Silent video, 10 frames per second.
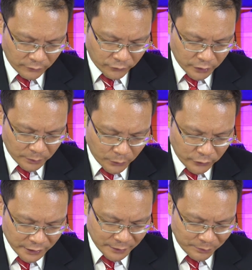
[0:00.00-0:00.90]
For the
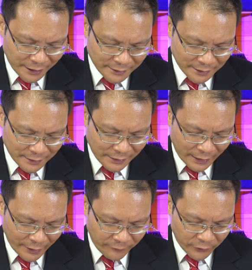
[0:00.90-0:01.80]
most blessed
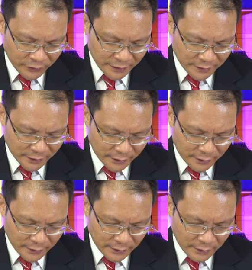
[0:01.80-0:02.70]
life on this
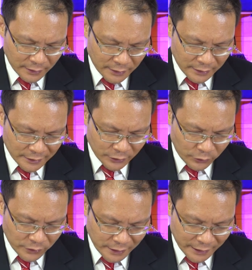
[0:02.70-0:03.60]
earth is
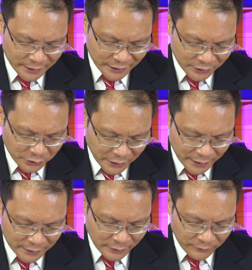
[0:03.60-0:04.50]
only a
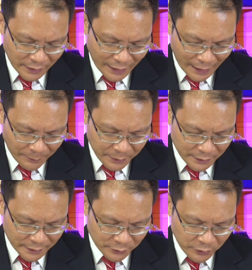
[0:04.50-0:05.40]
shred of the
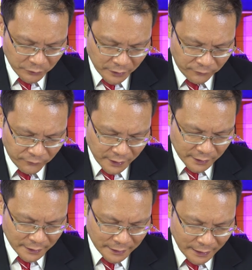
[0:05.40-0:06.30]
happiness we will
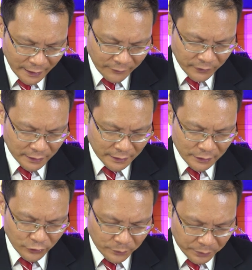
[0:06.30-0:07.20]
feel in heaven in
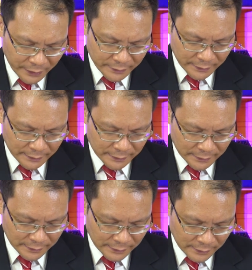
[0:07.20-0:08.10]
your presence.
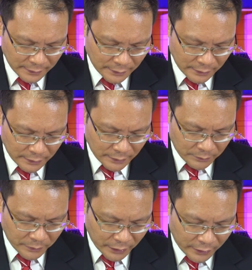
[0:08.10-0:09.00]

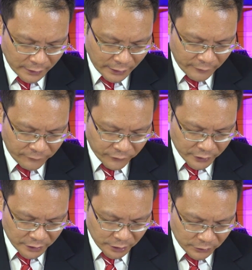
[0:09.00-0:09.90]
May our love for
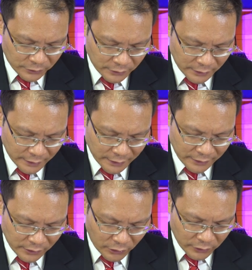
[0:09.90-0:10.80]
you and the
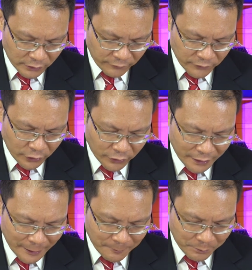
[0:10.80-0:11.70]
thought of your
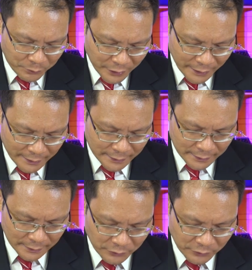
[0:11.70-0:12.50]
embrace